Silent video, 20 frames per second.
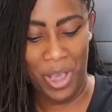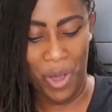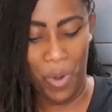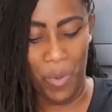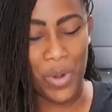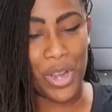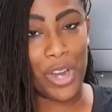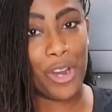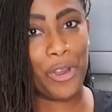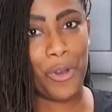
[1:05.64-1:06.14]

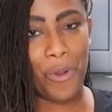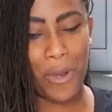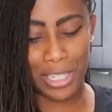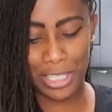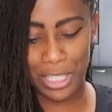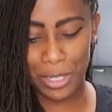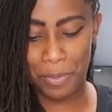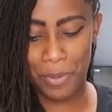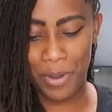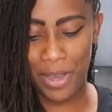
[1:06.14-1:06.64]
We are going
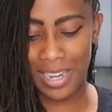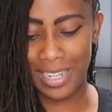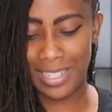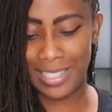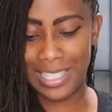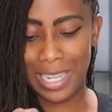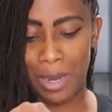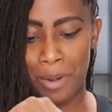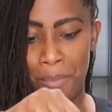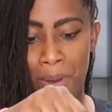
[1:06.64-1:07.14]
to put in
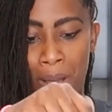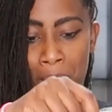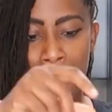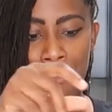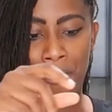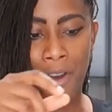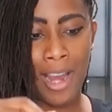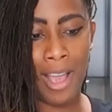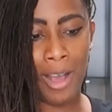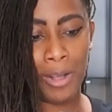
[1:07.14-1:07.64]
some
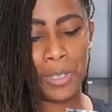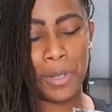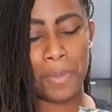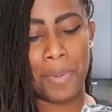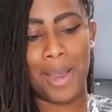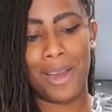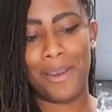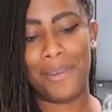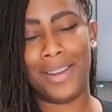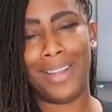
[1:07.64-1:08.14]
of our
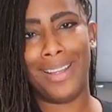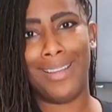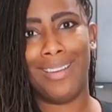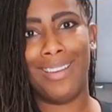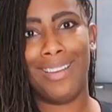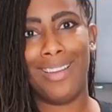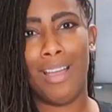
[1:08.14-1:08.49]
elderberry.